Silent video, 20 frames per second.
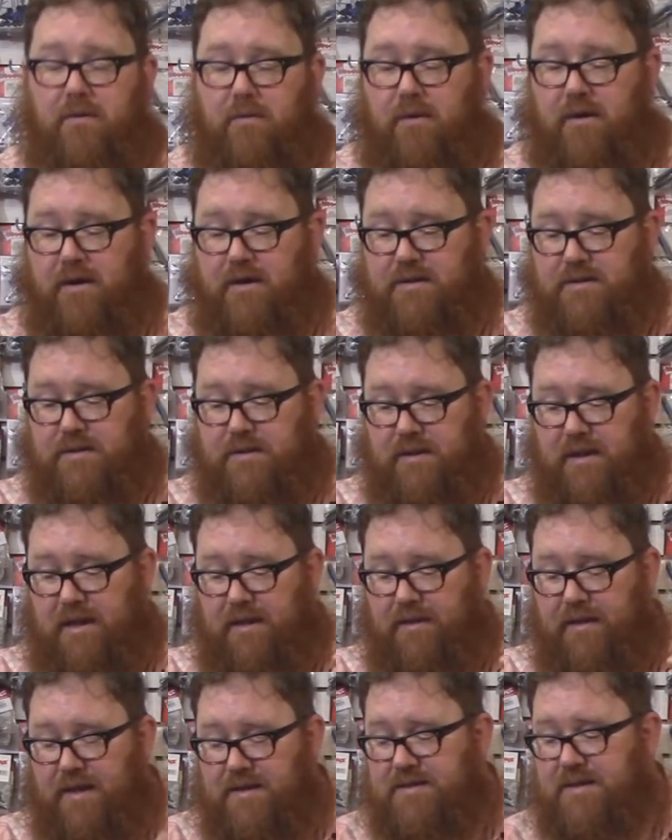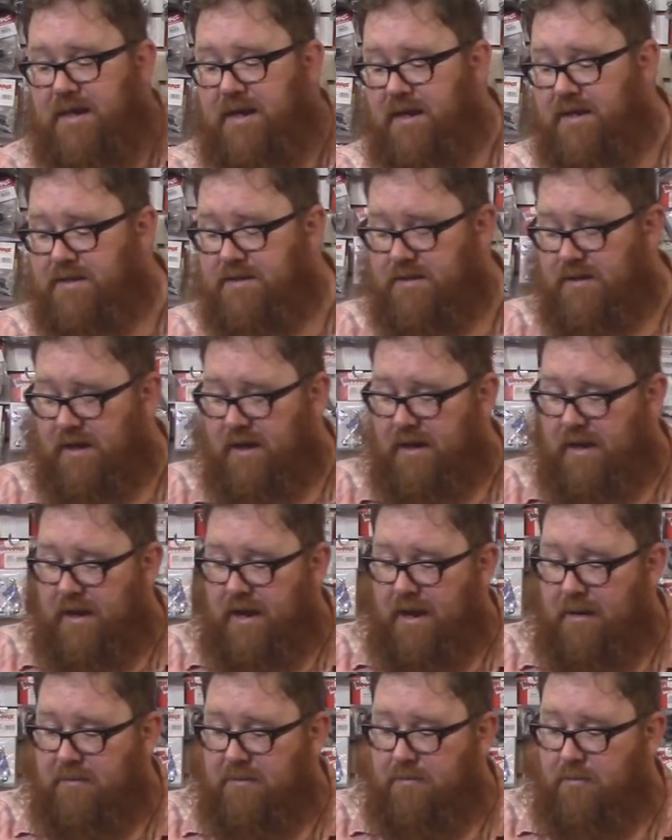Whereas, and this is
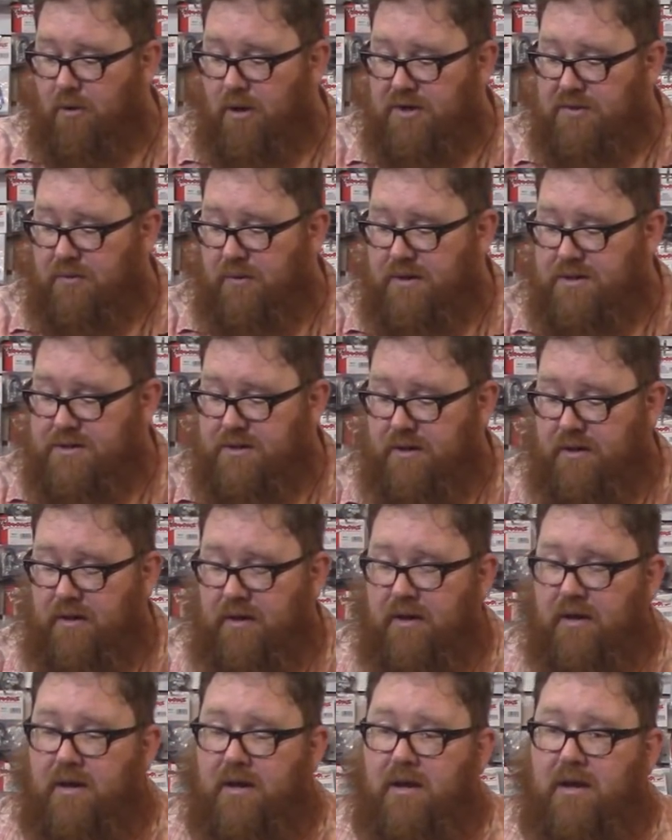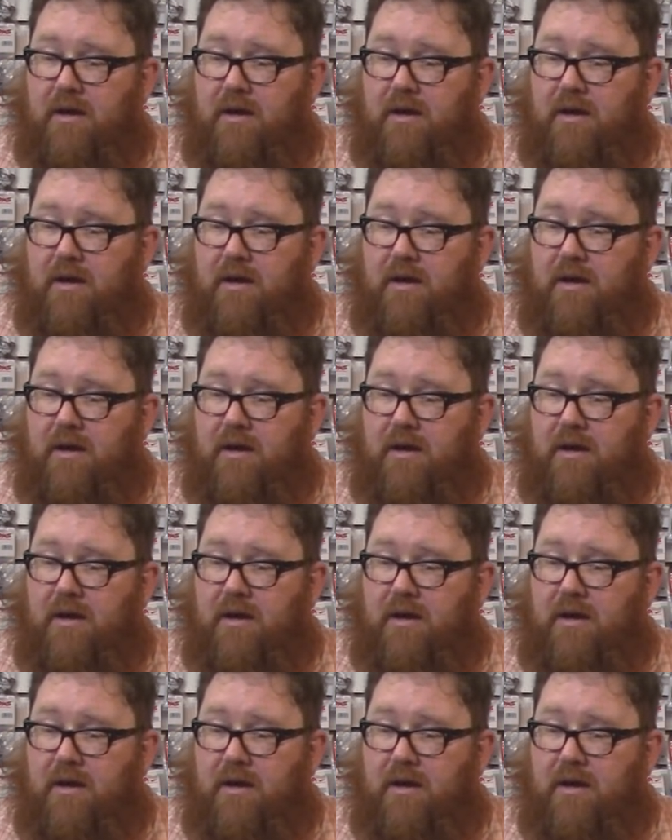aimed more towards your